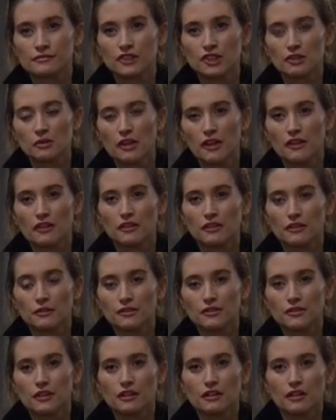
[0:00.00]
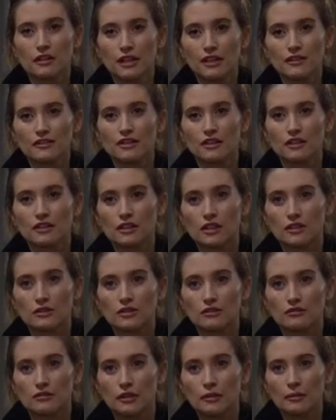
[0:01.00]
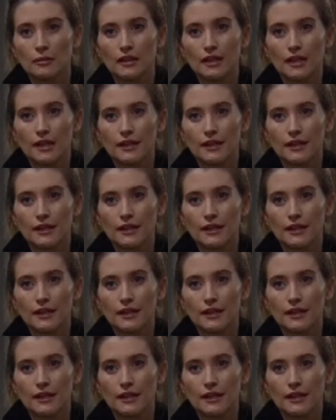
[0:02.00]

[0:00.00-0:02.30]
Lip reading: Just when I thought there was nothing else you could do to ruin my